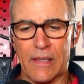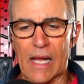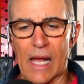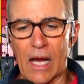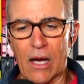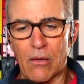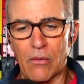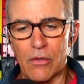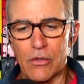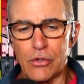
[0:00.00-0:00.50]

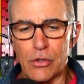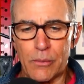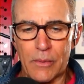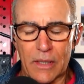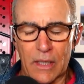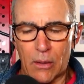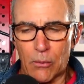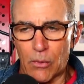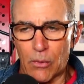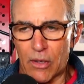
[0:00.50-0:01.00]
Now you
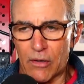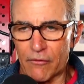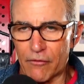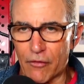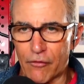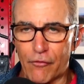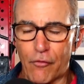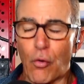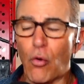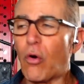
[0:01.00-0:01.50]
become one of the
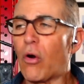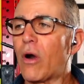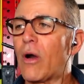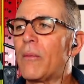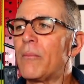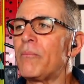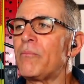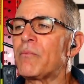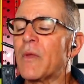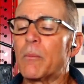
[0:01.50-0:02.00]
four,
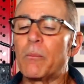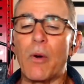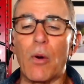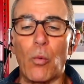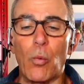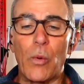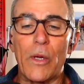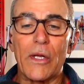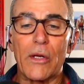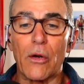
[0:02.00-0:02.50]
but
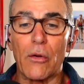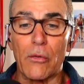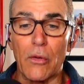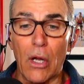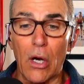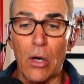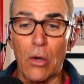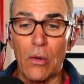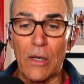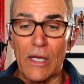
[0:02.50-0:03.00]
we don't
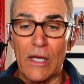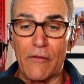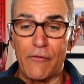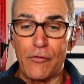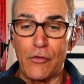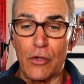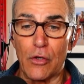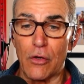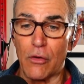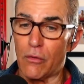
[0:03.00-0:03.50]
know
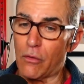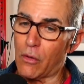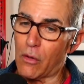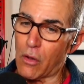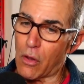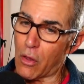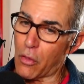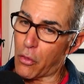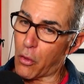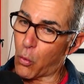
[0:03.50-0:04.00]
if you're
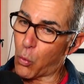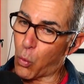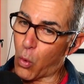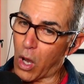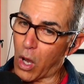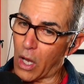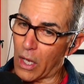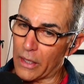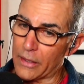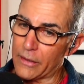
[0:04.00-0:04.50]
the
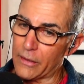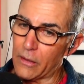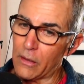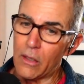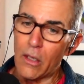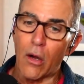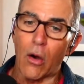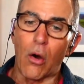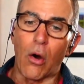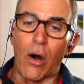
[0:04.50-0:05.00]
one
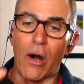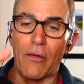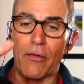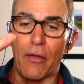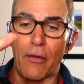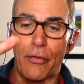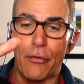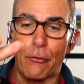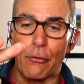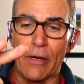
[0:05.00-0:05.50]
or
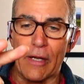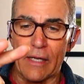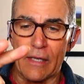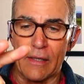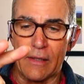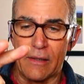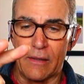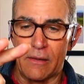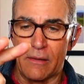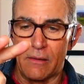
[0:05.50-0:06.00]
the
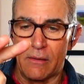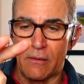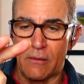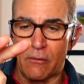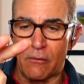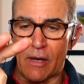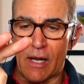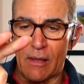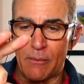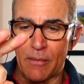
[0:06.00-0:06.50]
three.
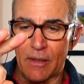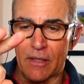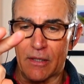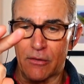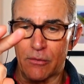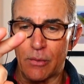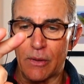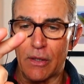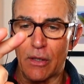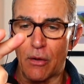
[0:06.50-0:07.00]
Yeah. Right.
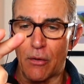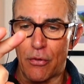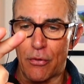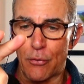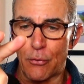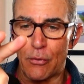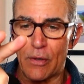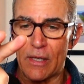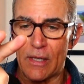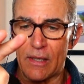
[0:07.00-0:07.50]
Because we know
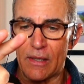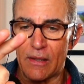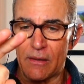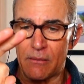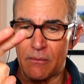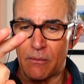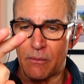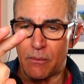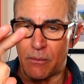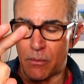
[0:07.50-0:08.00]
three
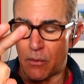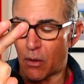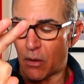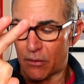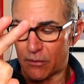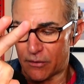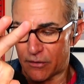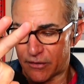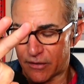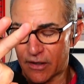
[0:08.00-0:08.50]

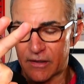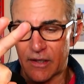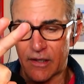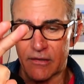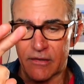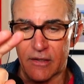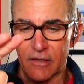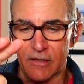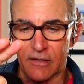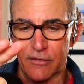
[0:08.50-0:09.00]
on
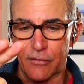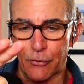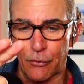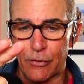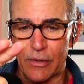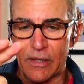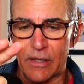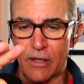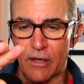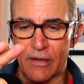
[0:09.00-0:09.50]
statistics,
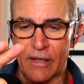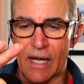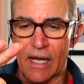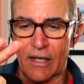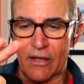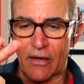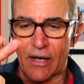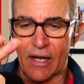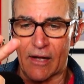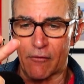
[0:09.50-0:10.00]
three are not
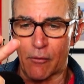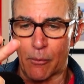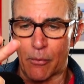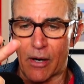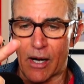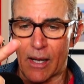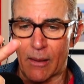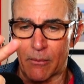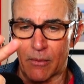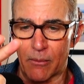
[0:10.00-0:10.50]
going to have a
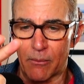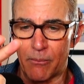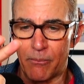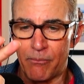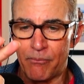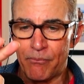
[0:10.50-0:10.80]
problem.